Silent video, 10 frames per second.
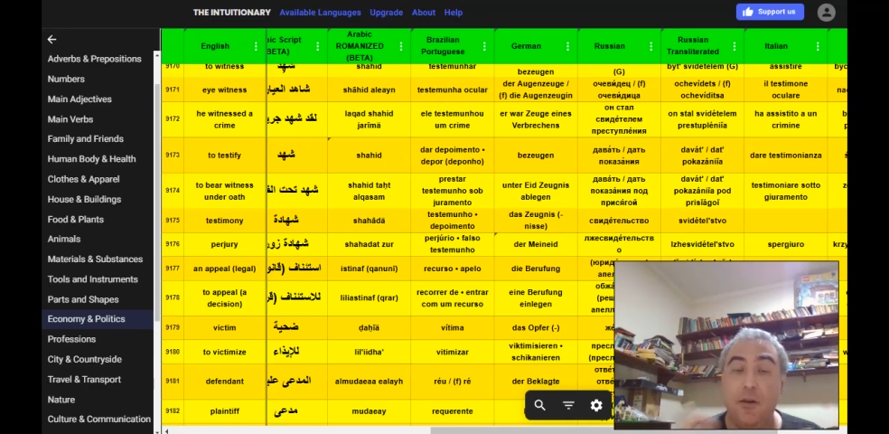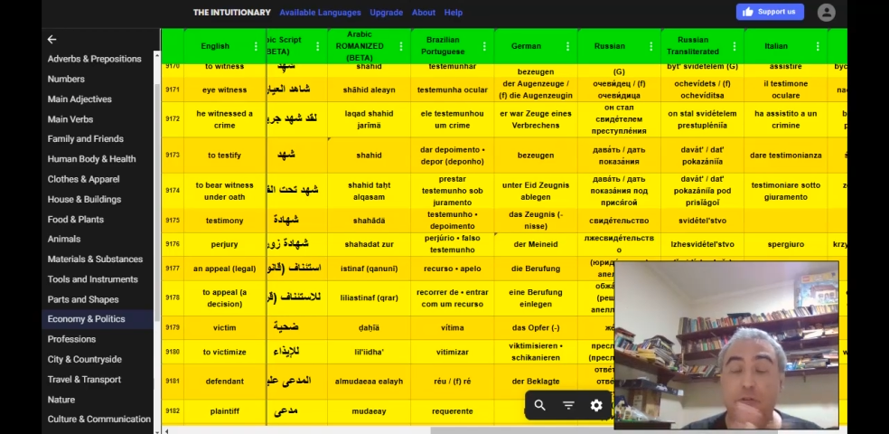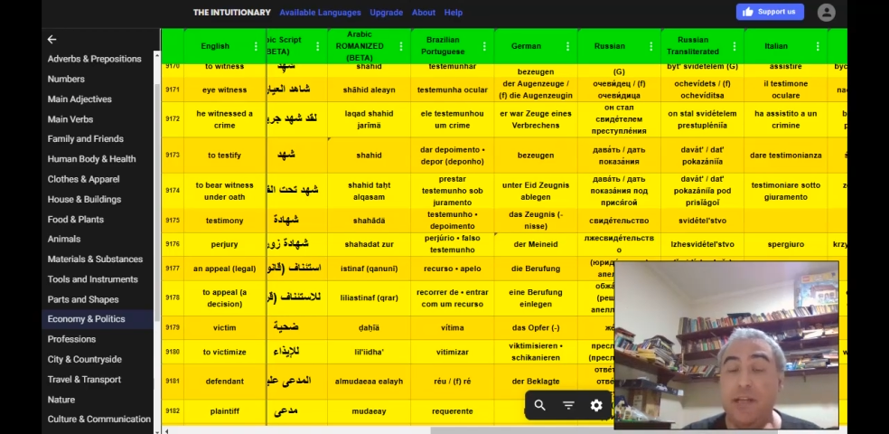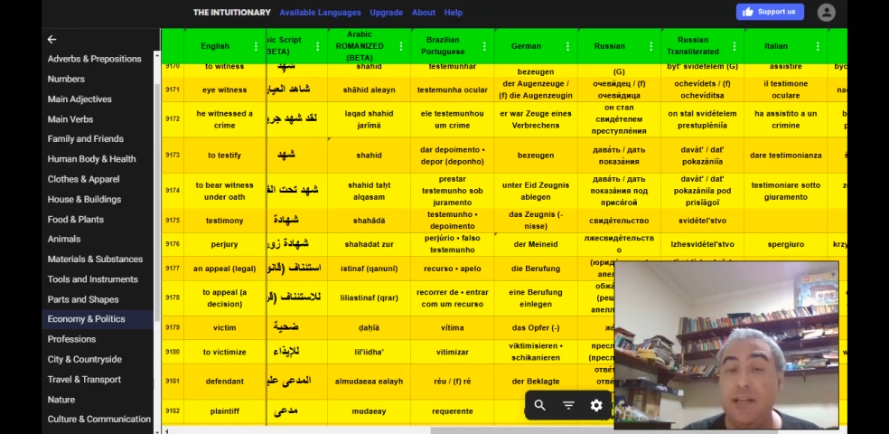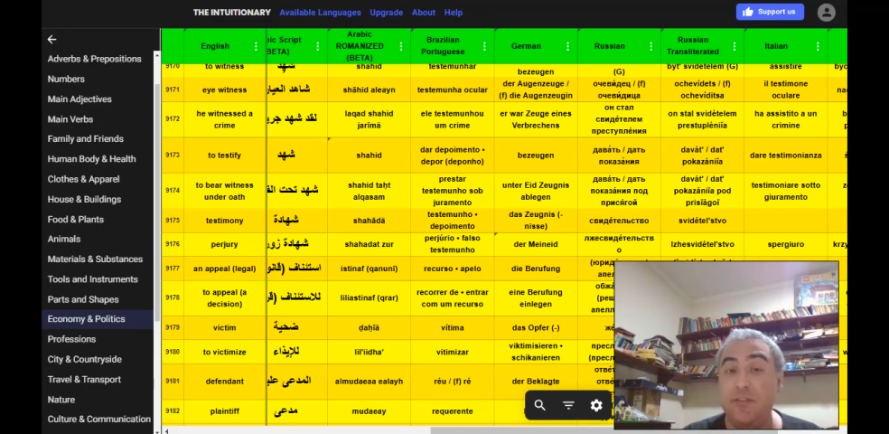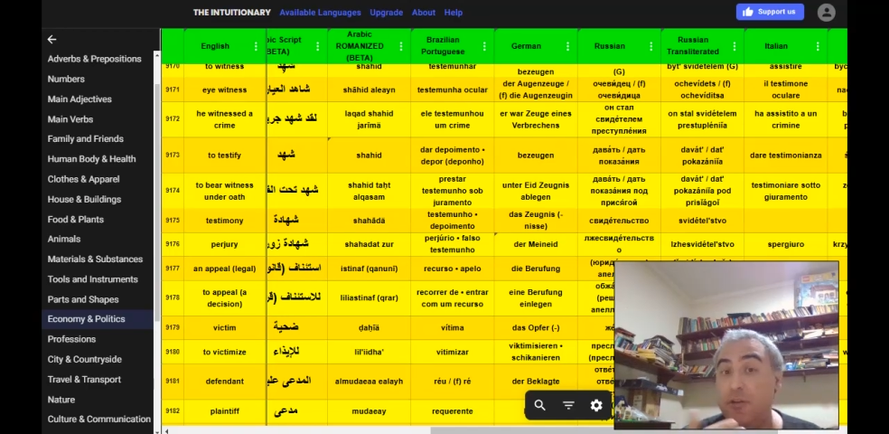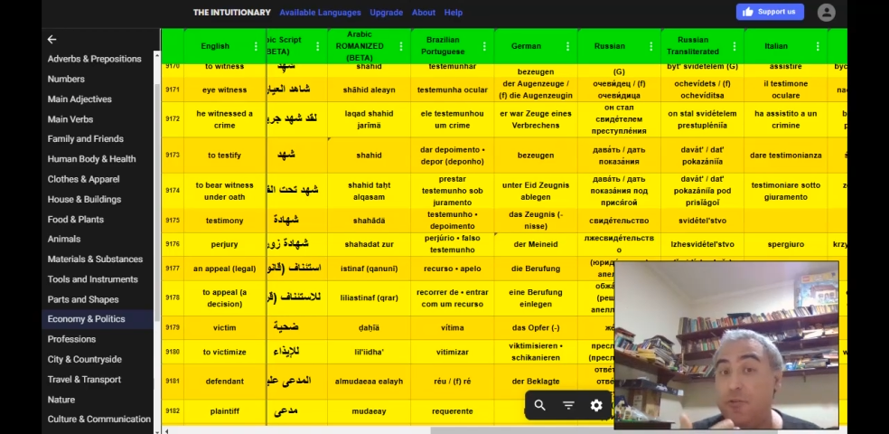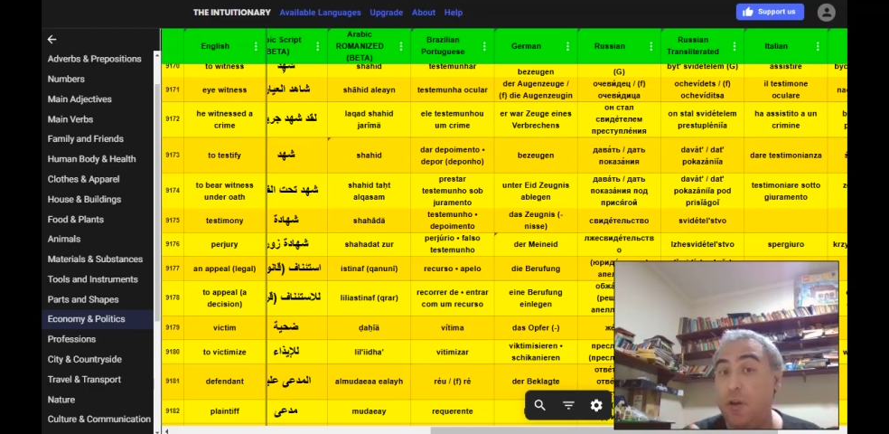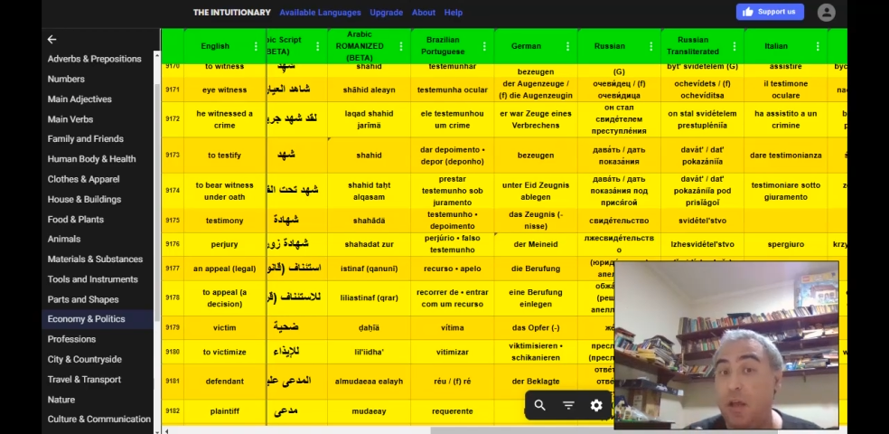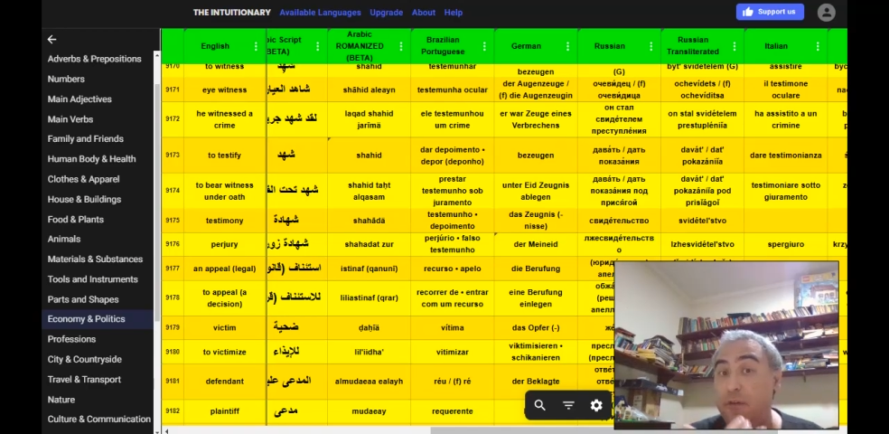and contains
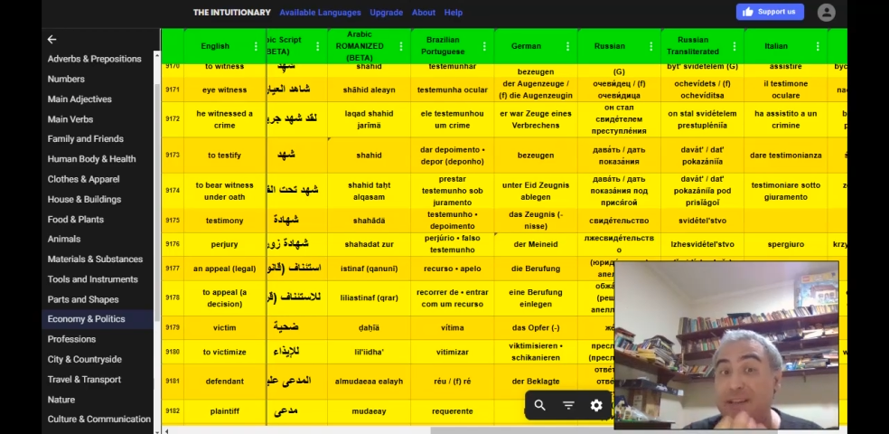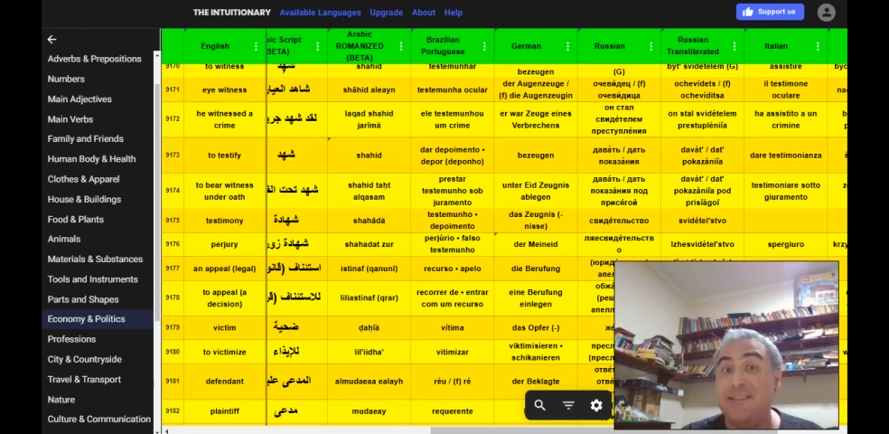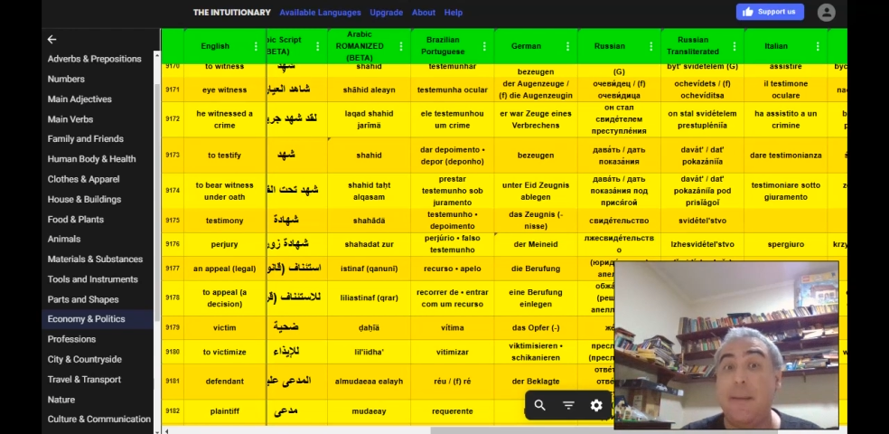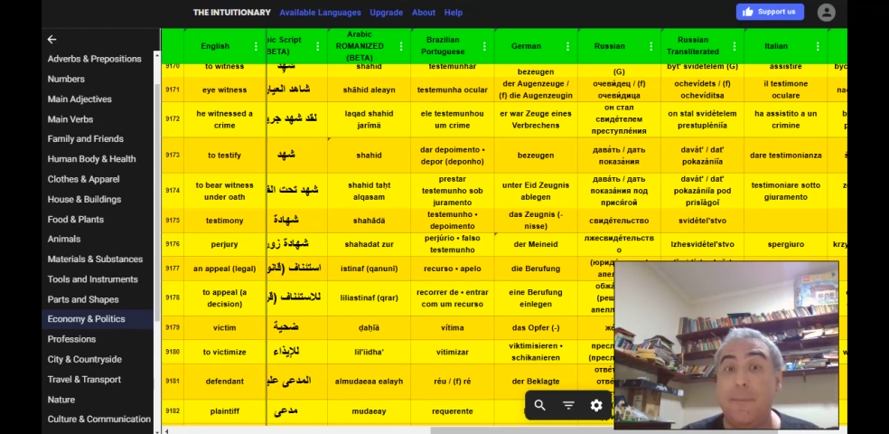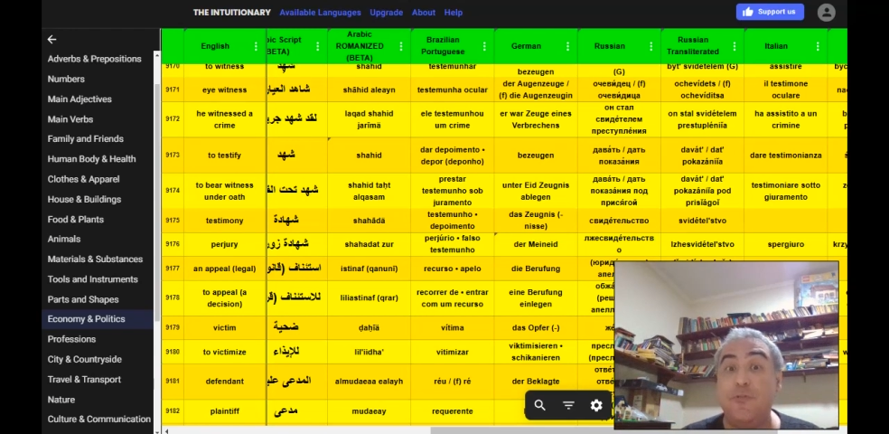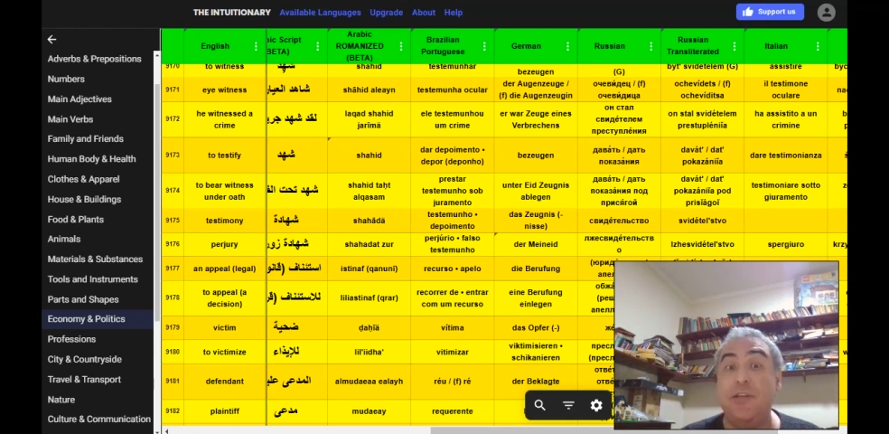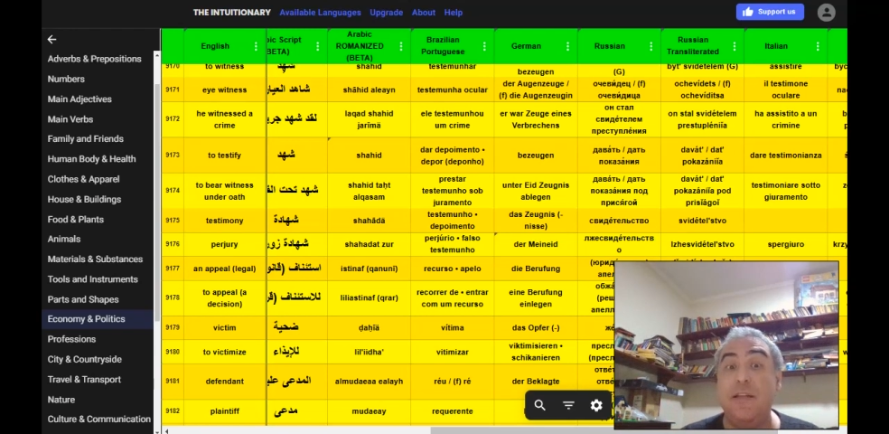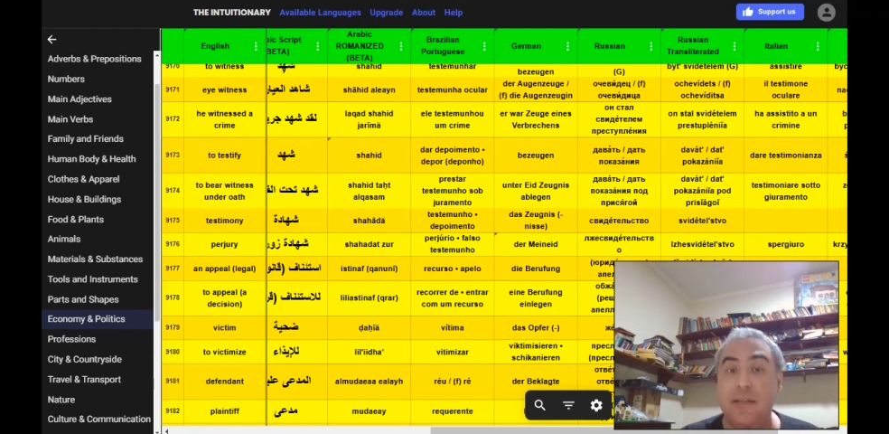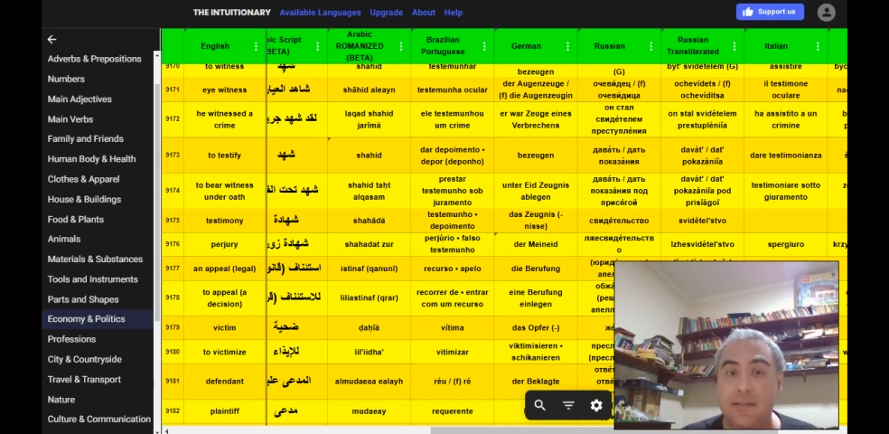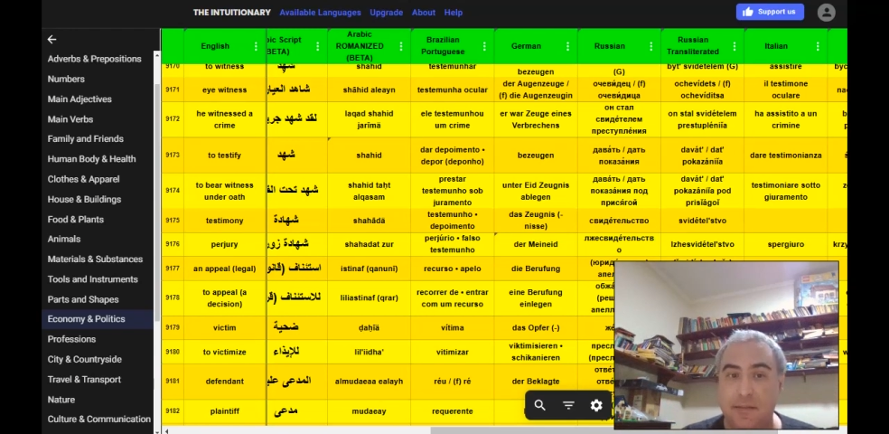also a lot of example
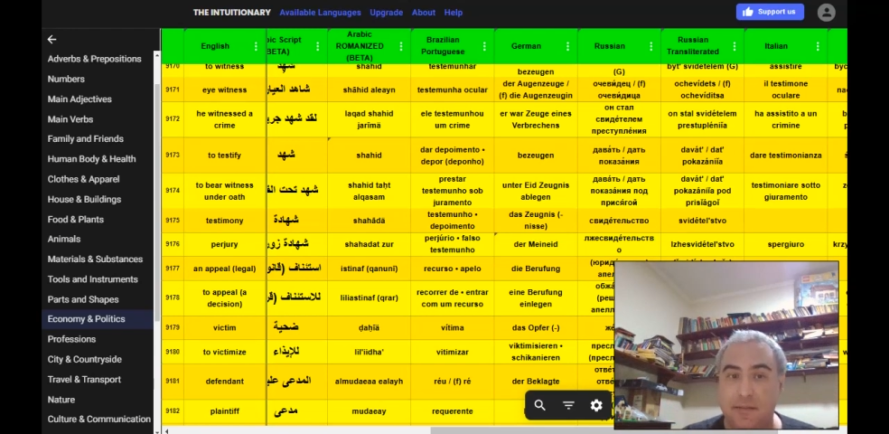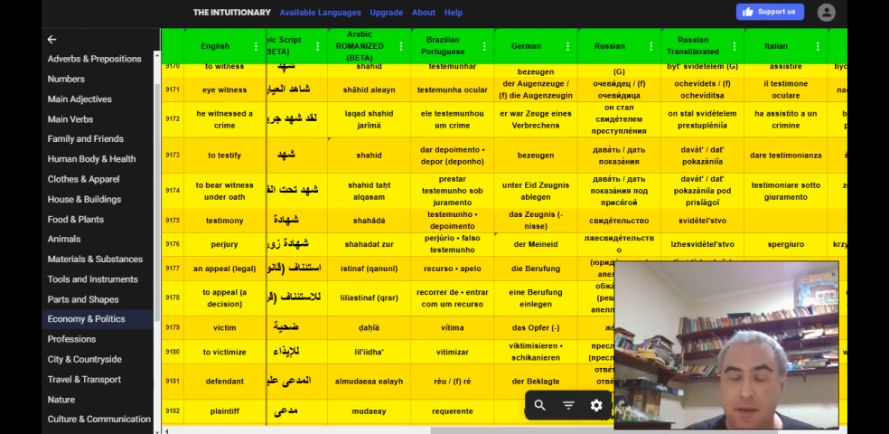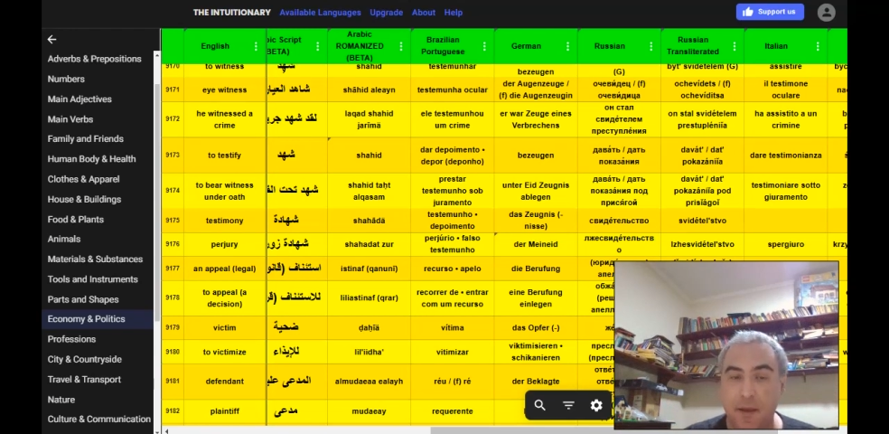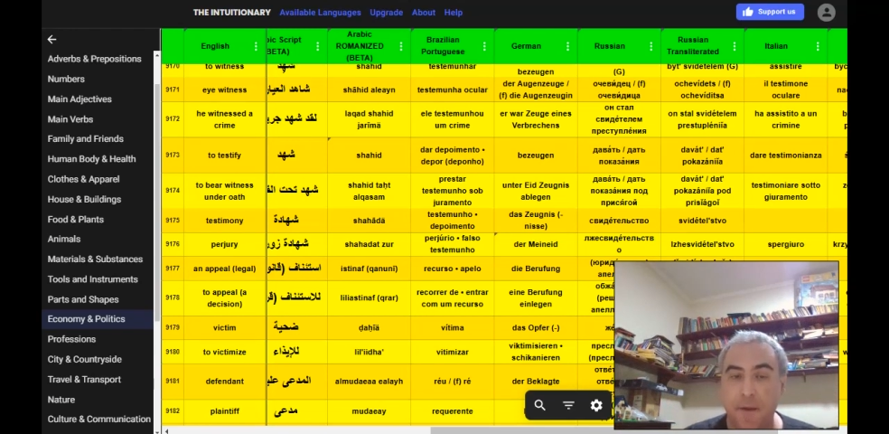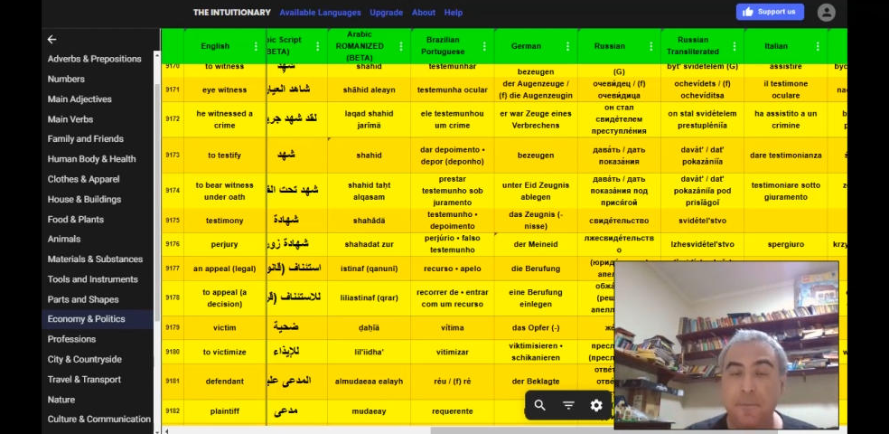sentences